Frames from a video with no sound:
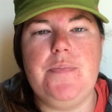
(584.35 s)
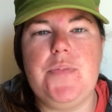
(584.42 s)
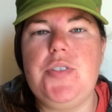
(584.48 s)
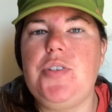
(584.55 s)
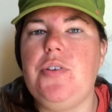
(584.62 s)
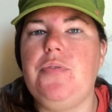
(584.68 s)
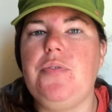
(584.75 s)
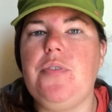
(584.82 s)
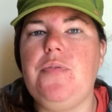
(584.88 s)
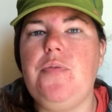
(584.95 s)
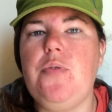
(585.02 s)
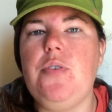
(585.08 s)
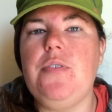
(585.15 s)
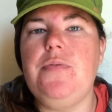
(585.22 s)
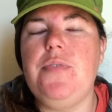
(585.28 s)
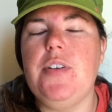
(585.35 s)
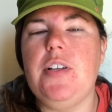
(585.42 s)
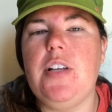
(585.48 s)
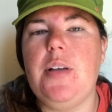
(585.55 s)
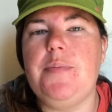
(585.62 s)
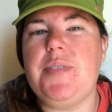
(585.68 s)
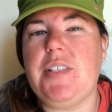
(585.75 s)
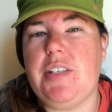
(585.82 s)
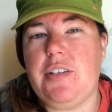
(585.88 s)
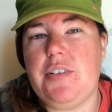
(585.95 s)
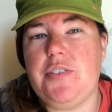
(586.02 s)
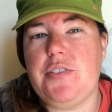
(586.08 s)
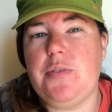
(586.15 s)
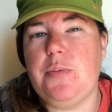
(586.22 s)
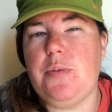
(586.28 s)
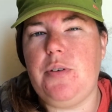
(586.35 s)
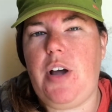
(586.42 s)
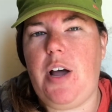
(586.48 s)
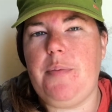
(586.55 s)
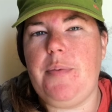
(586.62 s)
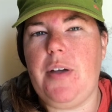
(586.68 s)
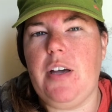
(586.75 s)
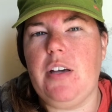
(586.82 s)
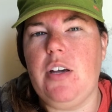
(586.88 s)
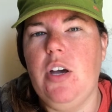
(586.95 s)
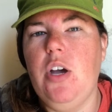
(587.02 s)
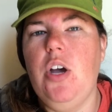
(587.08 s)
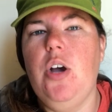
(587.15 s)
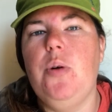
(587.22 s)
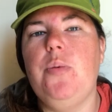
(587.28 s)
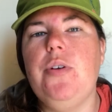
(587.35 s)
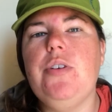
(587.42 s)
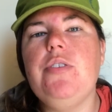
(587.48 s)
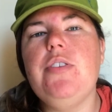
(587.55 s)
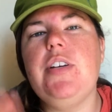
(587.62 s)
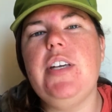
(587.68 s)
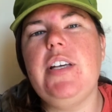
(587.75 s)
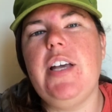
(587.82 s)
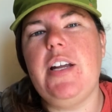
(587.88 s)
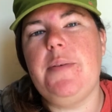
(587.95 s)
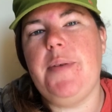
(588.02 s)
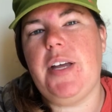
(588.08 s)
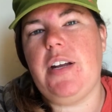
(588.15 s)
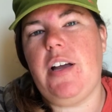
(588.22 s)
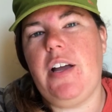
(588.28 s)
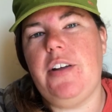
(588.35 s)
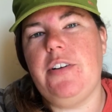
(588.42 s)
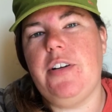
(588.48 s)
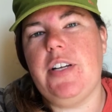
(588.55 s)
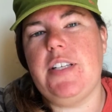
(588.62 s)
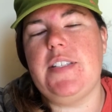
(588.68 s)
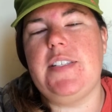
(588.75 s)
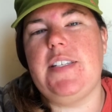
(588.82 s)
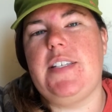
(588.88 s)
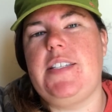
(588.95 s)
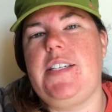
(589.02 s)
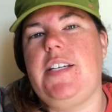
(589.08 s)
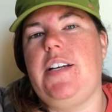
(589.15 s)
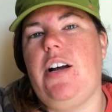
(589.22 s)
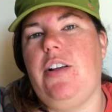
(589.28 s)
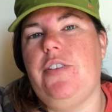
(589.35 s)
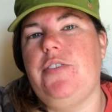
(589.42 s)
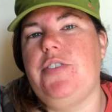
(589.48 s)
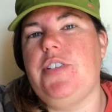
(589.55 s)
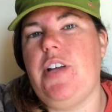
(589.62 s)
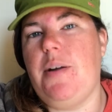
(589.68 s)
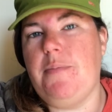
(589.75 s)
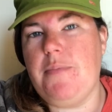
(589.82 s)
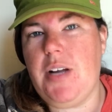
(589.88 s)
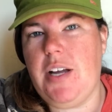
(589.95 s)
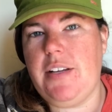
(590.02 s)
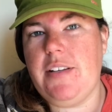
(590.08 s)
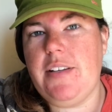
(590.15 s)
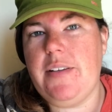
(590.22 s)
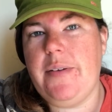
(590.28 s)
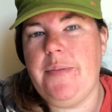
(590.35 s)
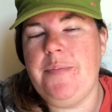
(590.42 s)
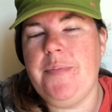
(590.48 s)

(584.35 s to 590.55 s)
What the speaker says: So for 4 fill-ups in our Subaru Outback, we were looking at about $160 a month.